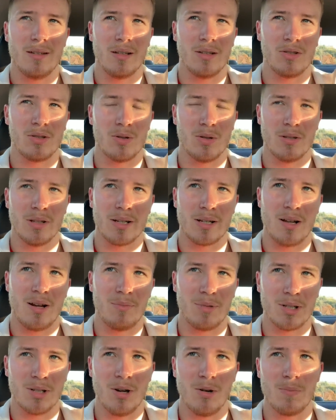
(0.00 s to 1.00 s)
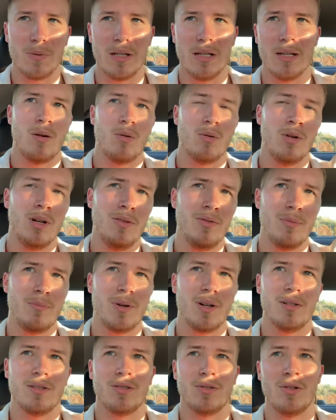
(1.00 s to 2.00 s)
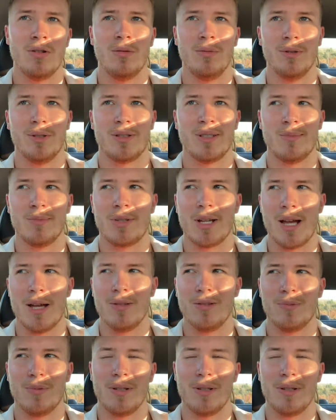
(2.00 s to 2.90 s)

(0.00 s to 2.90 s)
a store like Comicopia or even Barnes & Noble sometimes,